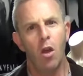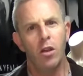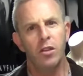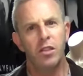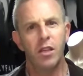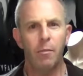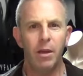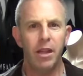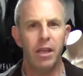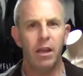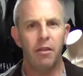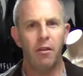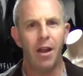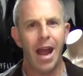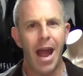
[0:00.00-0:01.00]
Some of the
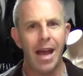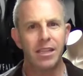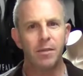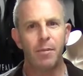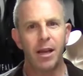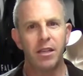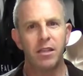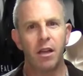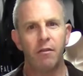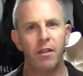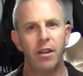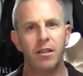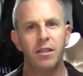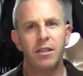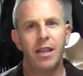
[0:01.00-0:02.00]
other aspects of
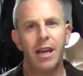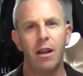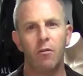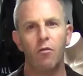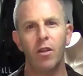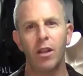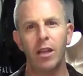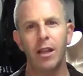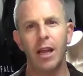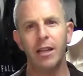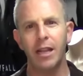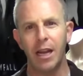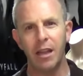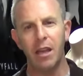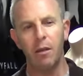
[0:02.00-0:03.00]
this that I really
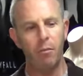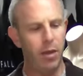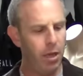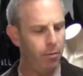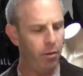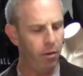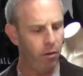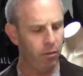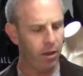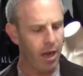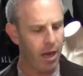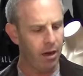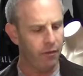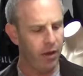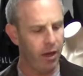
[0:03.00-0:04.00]
like, that I think people
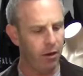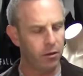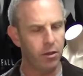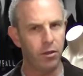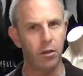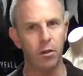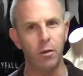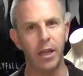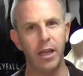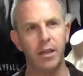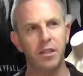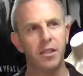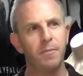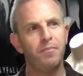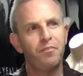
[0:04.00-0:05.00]
kind of gear to,
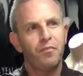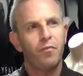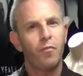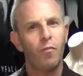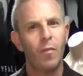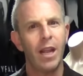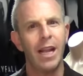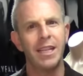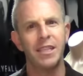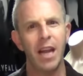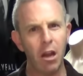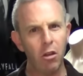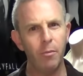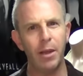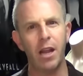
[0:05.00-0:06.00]
is it's
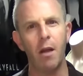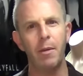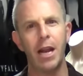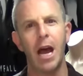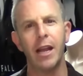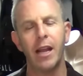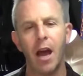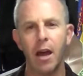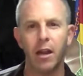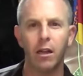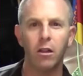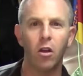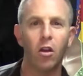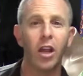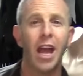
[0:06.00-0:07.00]
not only become an
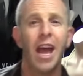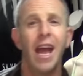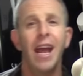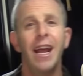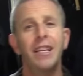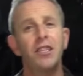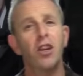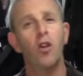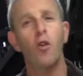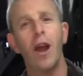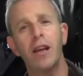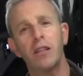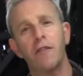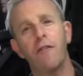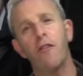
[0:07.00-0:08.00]
iconic look, it's
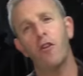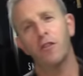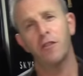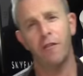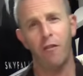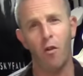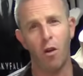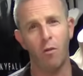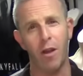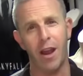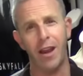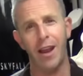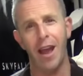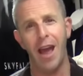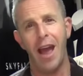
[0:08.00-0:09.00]
Craig's first
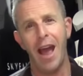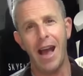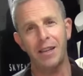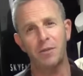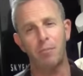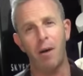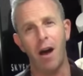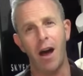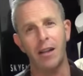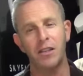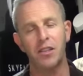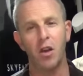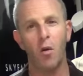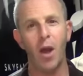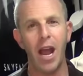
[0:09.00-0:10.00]
foray as
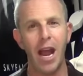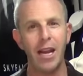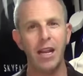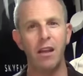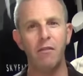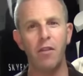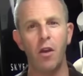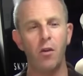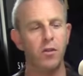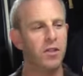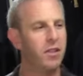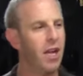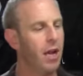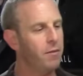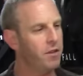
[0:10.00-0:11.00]
Bond. So any of
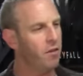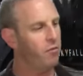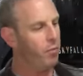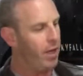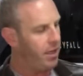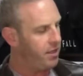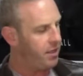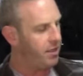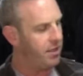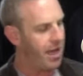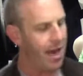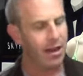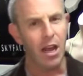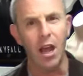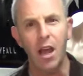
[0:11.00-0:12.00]
those types of pieces
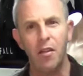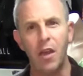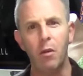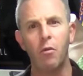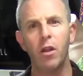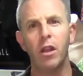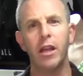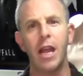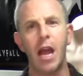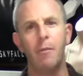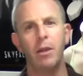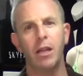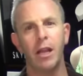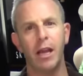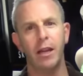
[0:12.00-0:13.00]
that really
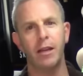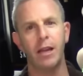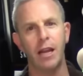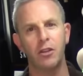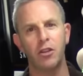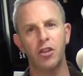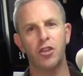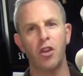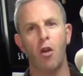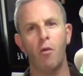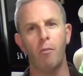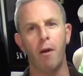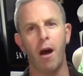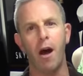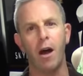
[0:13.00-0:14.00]
emulate and show
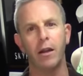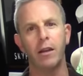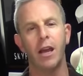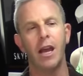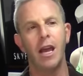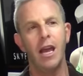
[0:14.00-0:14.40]
Bond